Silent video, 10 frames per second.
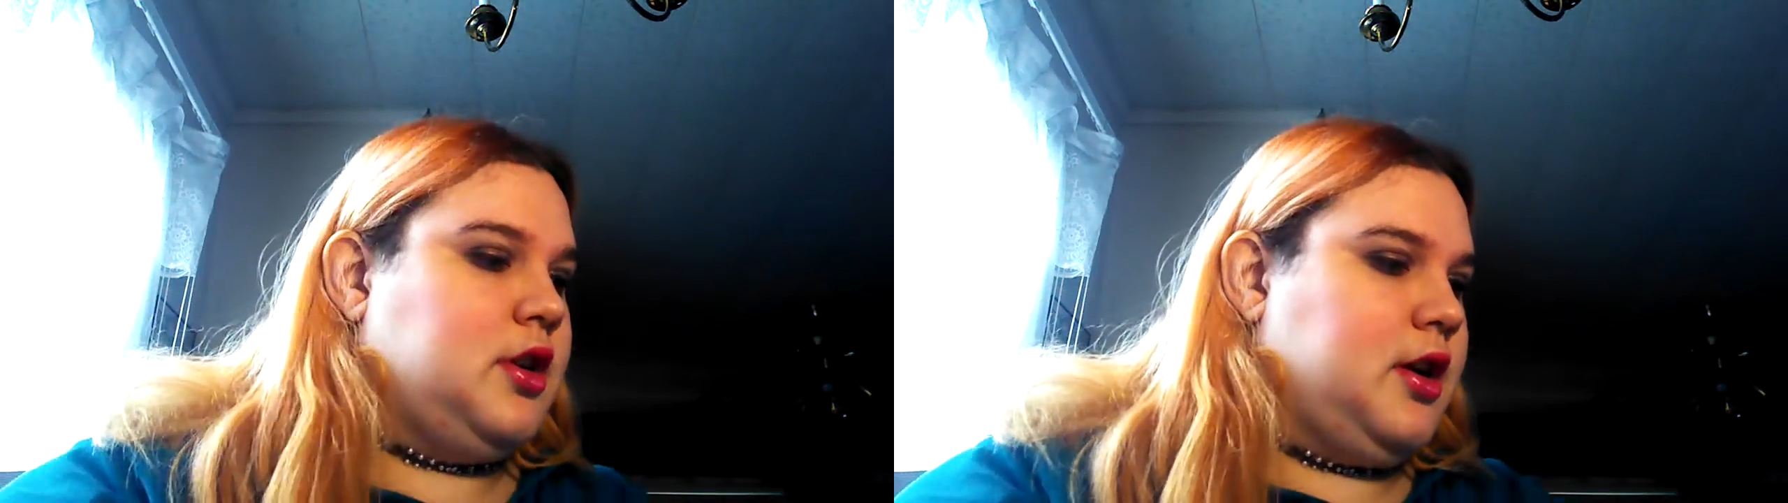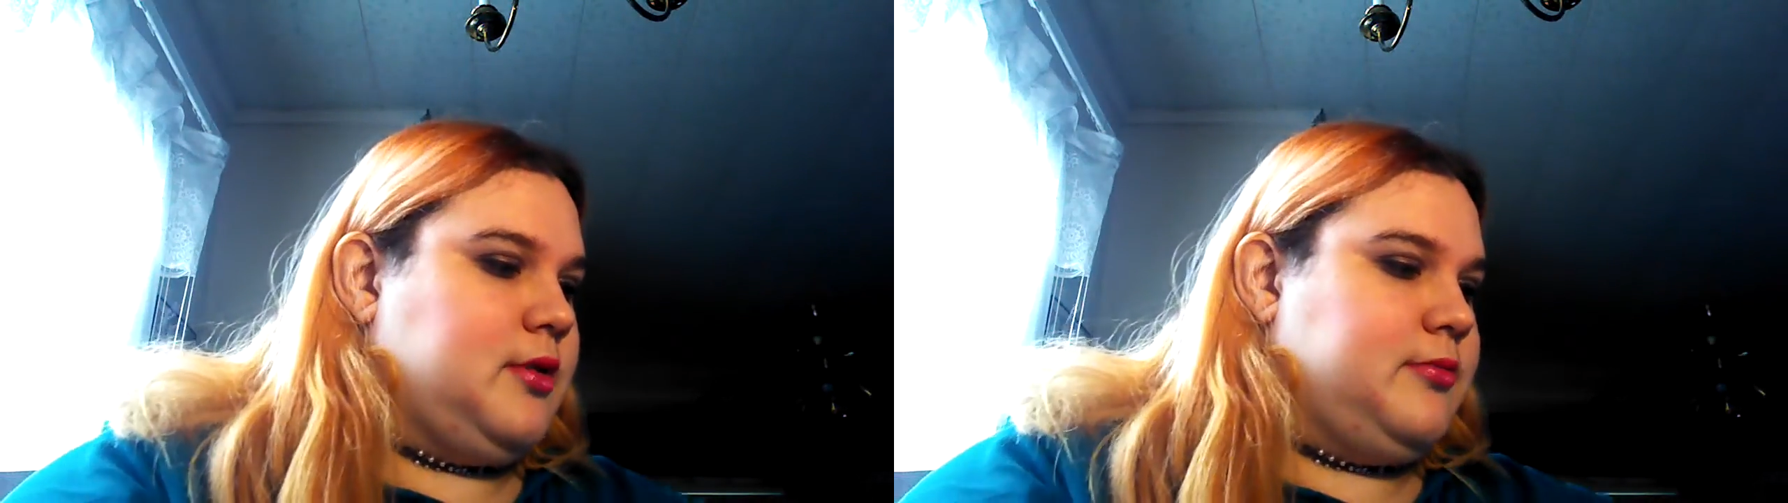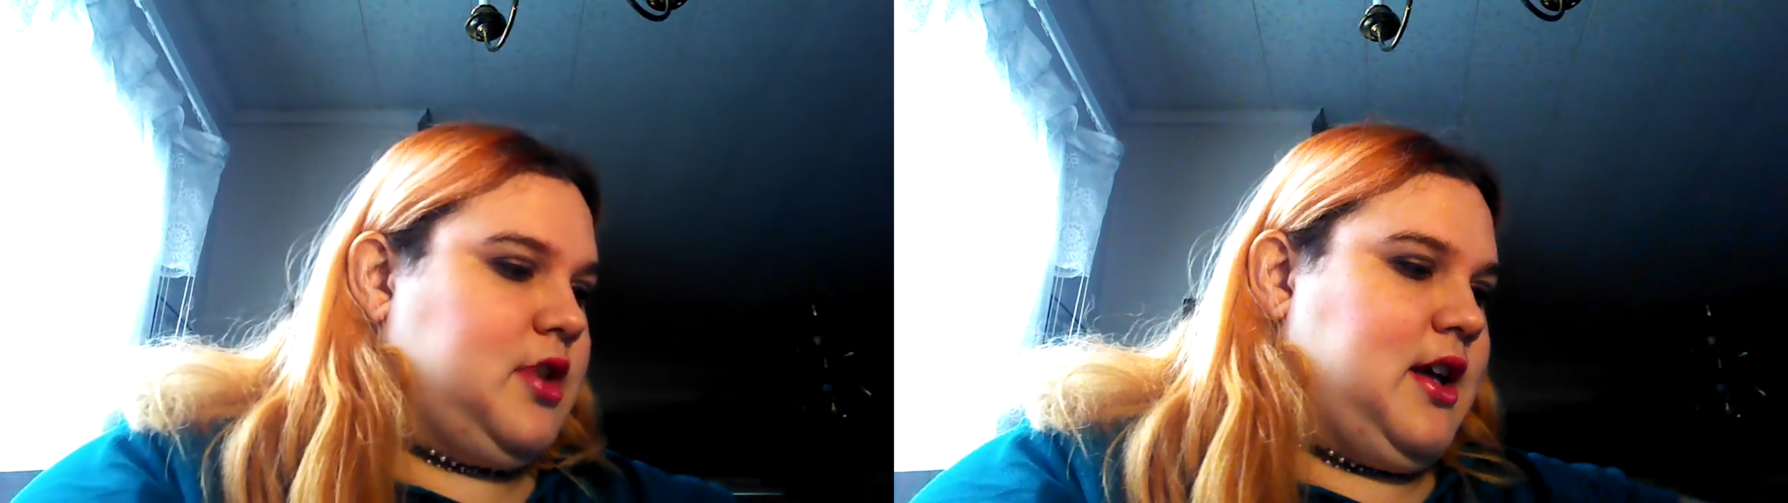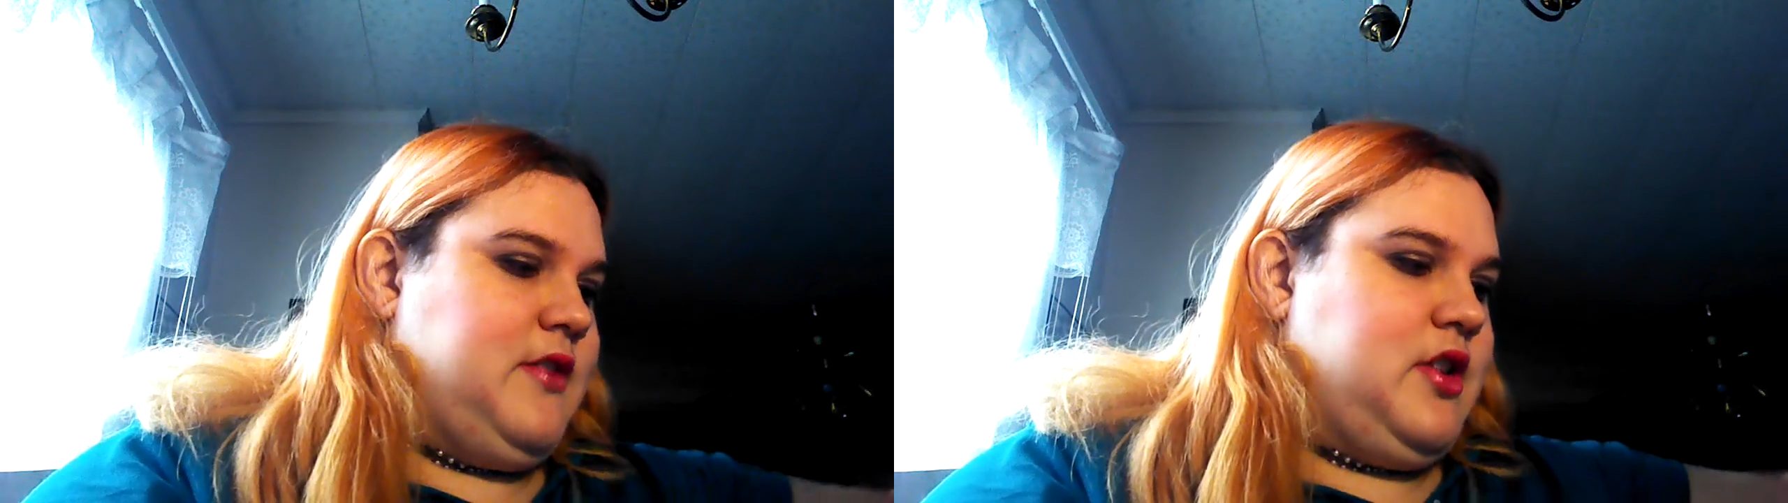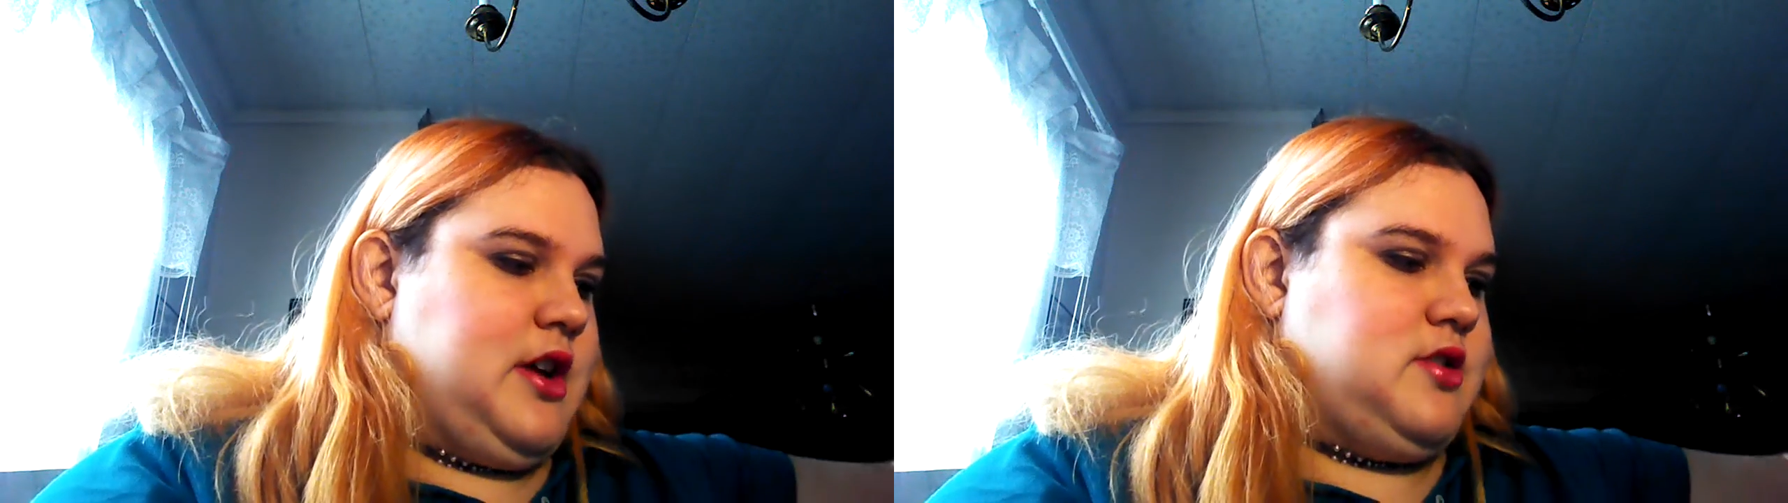Um, I
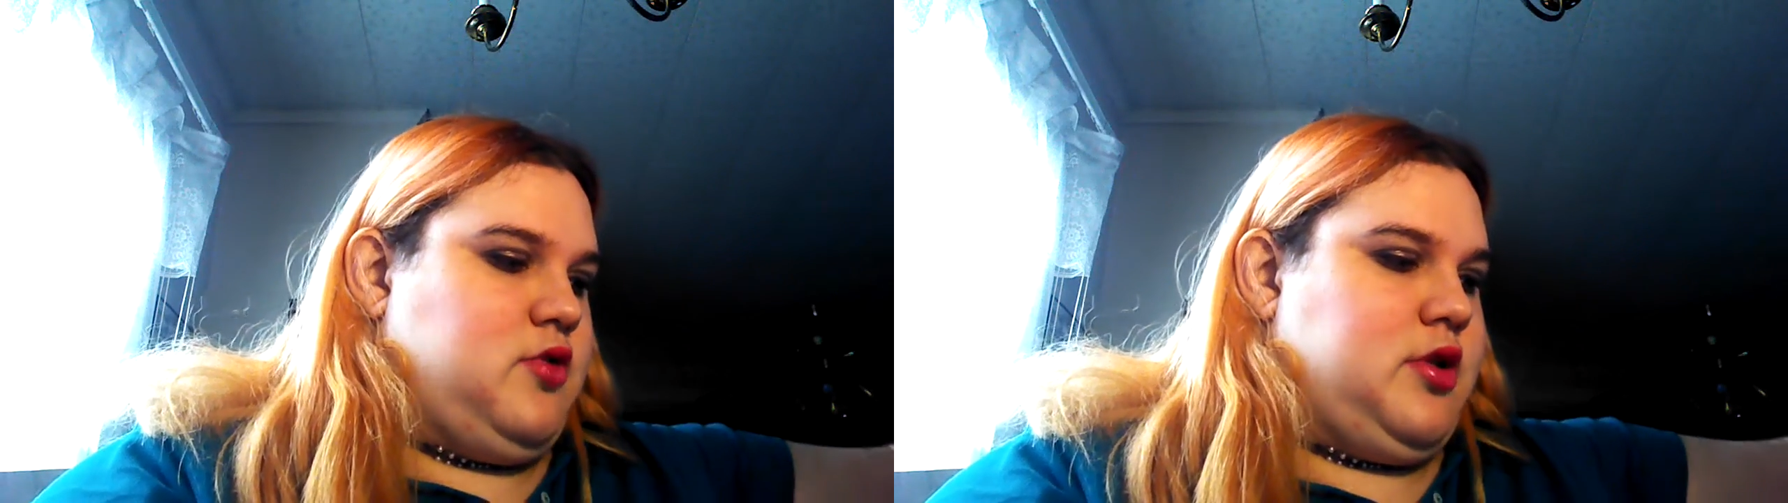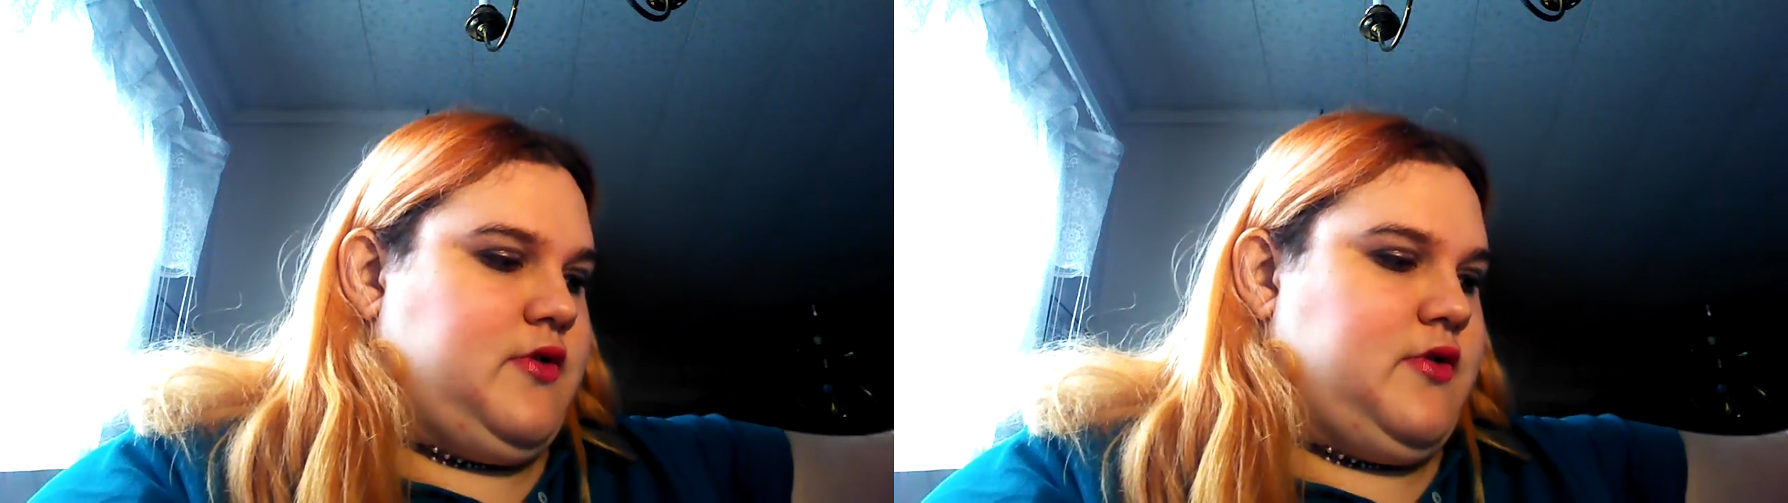haven't got to order